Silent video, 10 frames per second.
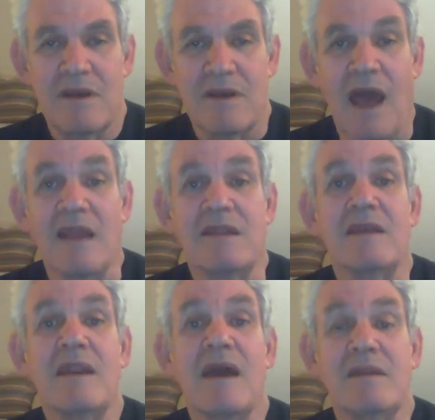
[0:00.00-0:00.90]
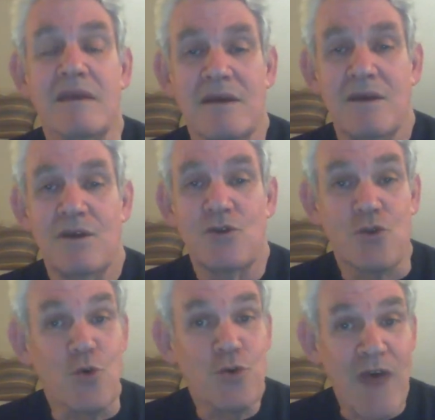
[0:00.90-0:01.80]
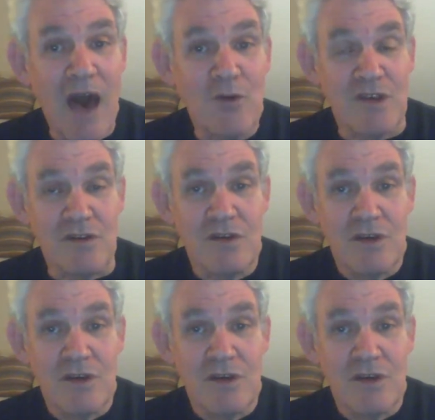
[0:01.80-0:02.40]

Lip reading: 1990, 2000,